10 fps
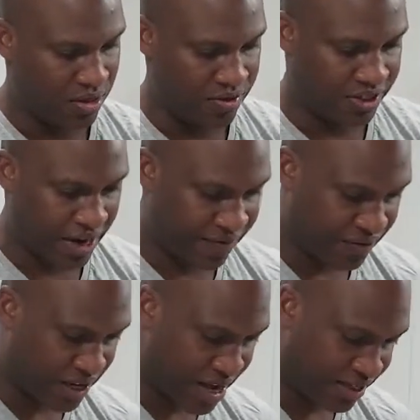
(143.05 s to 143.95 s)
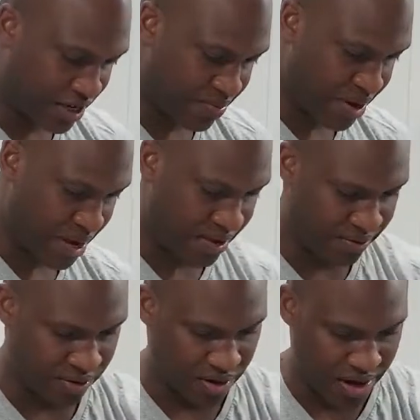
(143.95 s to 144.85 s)
Your second fillet is going to be
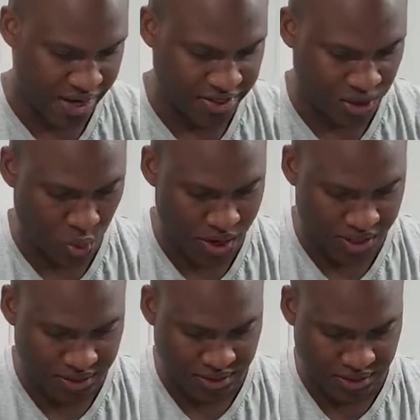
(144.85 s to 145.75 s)
nice as well.